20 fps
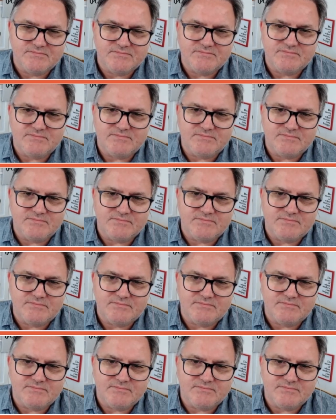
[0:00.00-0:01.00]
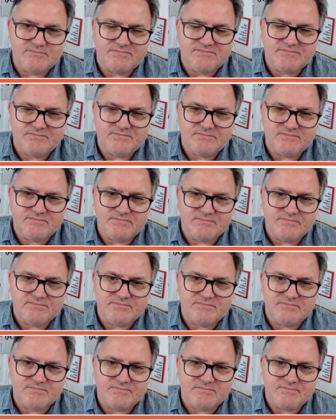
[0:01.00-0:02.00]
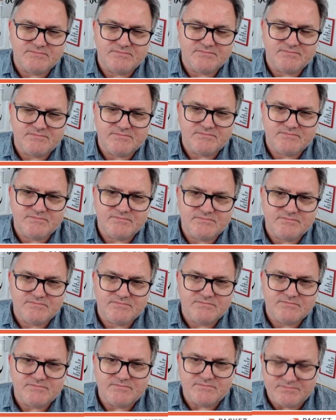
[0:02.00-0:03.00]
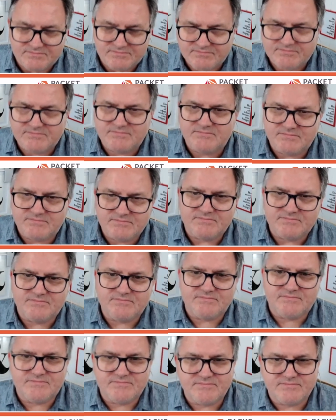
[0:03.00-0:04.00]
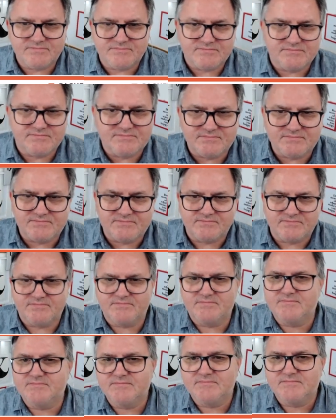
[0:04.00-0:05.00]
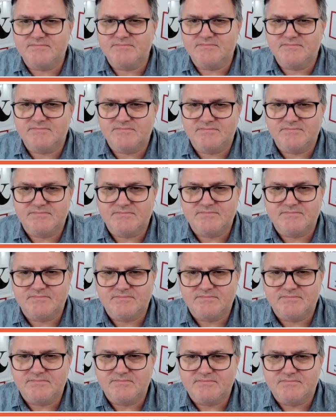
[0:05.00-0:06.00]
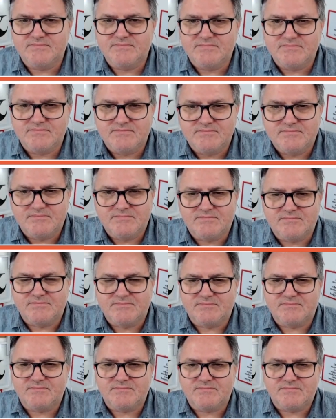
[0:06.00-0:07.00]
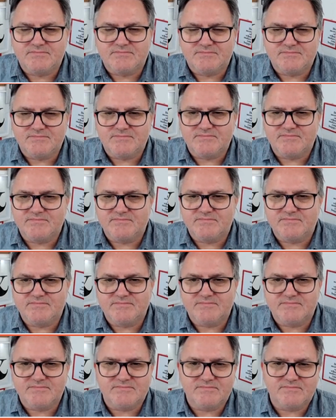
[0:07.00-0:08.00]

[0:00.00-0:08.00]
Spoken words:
This person isn't speaking.